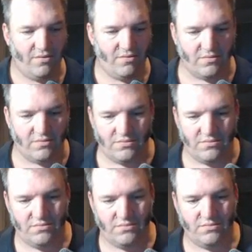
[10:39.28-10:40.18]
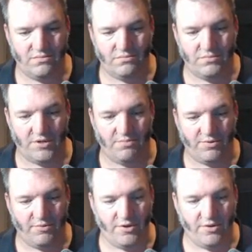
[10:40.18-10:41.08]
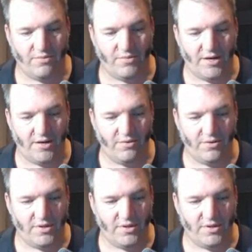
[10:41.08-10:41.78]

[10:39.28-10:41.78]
Oh, that's probably not the way to do it.